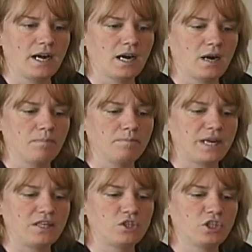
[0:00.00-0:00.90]

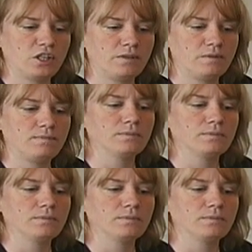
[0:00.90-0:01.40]
but it should